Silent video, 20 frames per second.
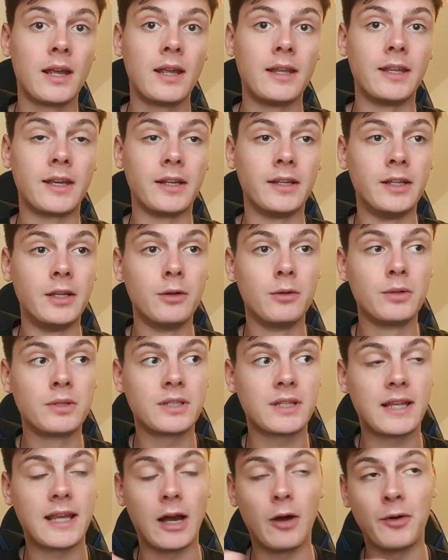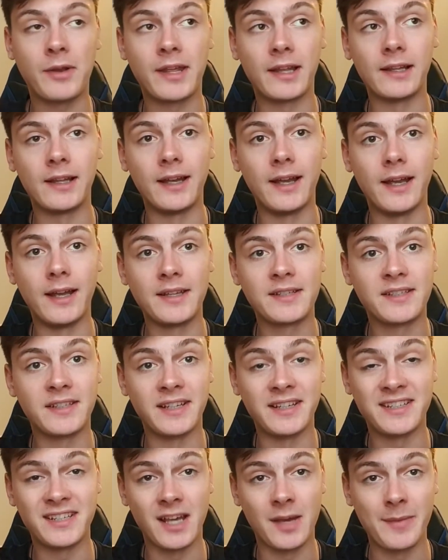You can use calculators to
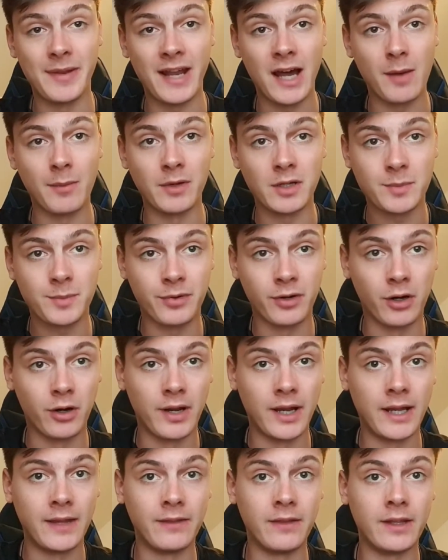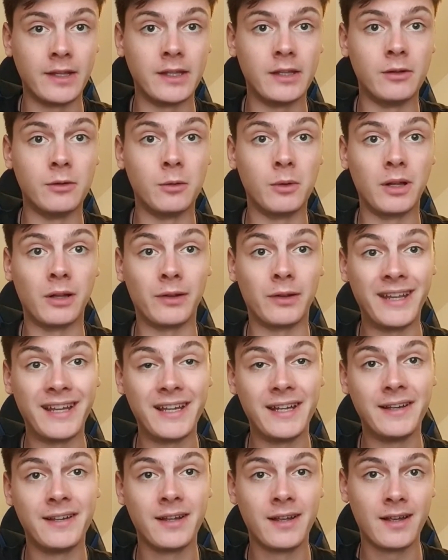determine how much protein that you will
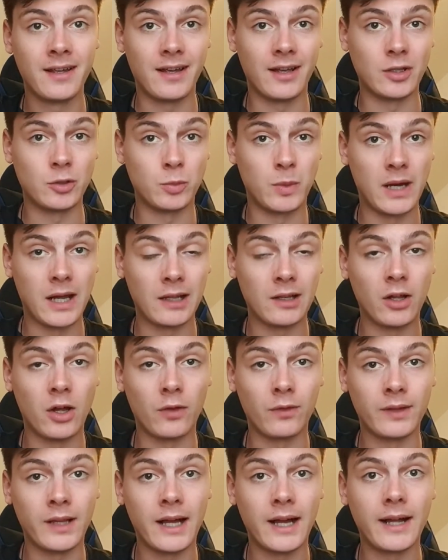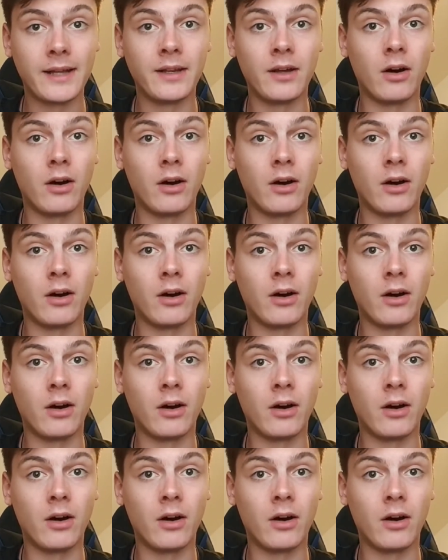need as well online,